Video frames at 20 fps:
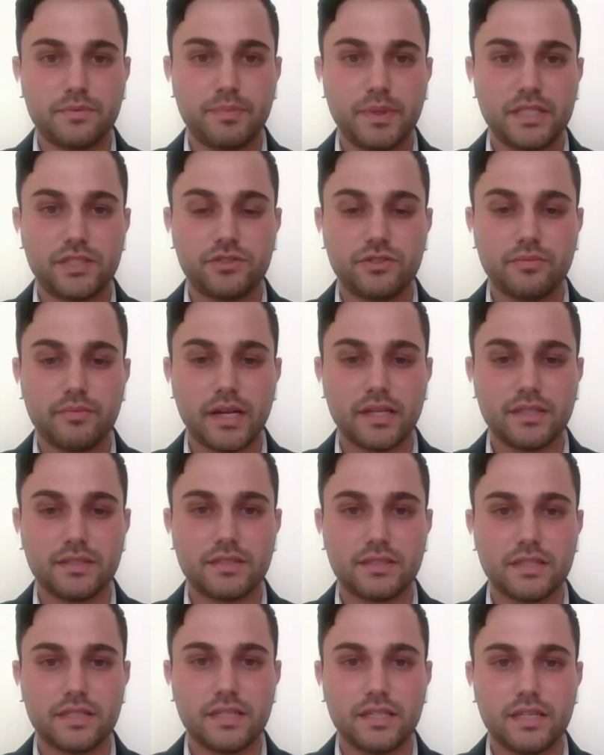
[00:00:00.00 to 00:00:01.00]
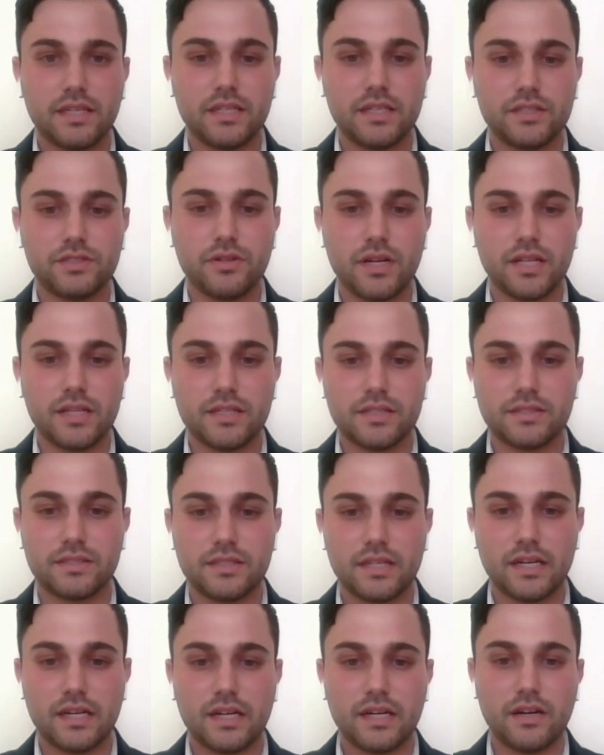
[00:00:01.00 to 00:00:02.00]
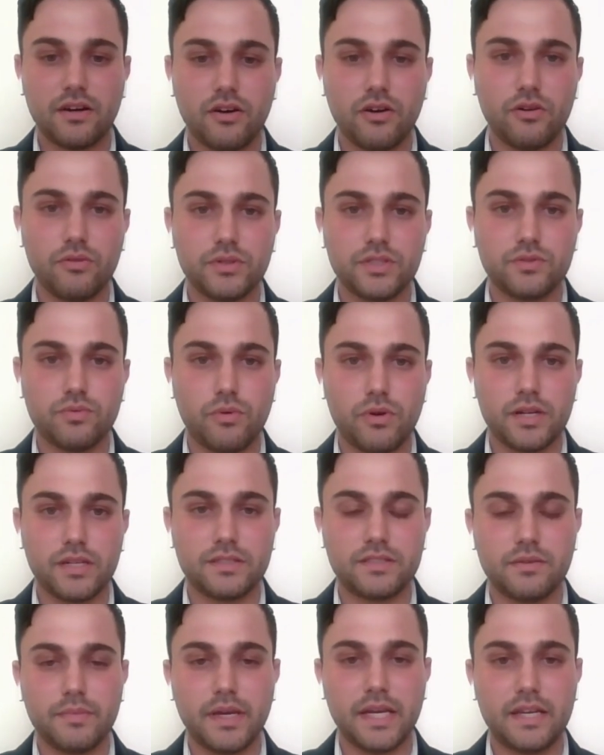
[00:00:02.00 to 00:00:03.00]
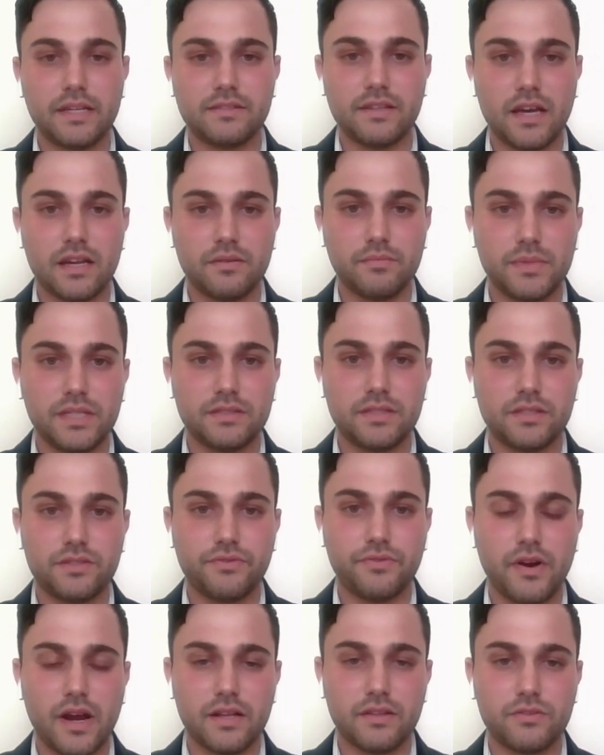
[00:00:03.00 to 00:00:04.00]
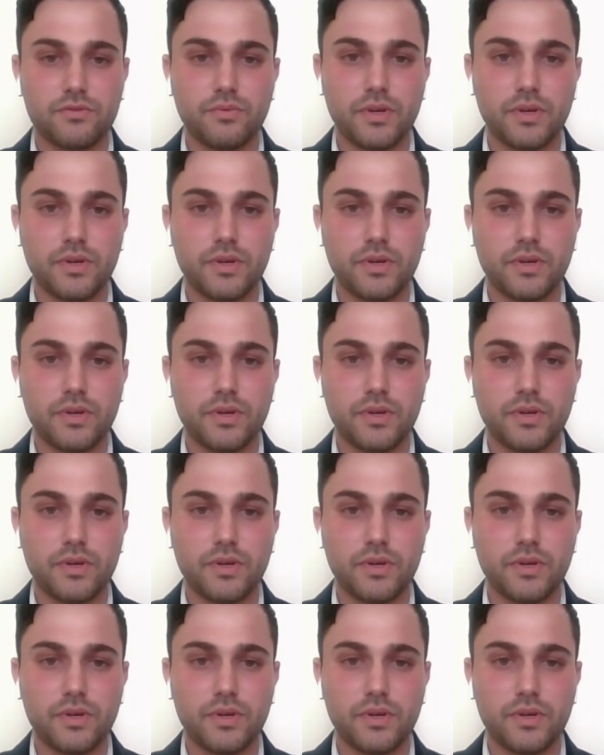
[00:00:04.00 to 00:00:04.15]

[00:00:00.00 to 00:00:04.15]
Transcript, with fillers: peace tremendously. Israel has uh, always wanted to make its enemies its friends.